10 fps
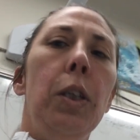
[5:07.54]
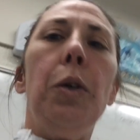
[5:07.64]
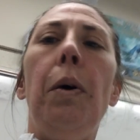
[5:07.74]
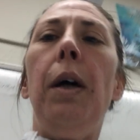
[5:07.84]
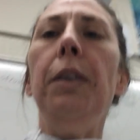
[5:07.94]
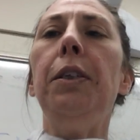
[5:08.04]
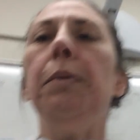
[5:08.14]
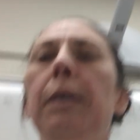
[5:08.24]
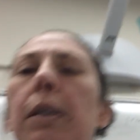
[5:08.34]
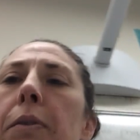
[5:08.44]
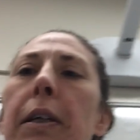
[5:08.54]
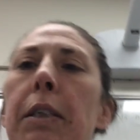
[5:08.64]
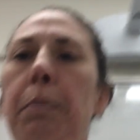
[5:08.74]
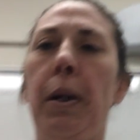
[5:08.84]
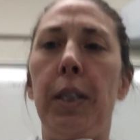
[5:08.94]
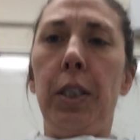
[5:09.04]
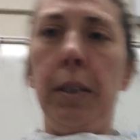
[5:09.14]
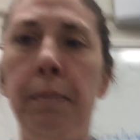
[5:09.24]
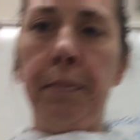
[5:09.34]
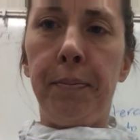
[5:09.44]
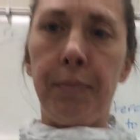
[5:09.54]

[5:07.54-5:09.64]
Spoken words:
So also in the Great Depression,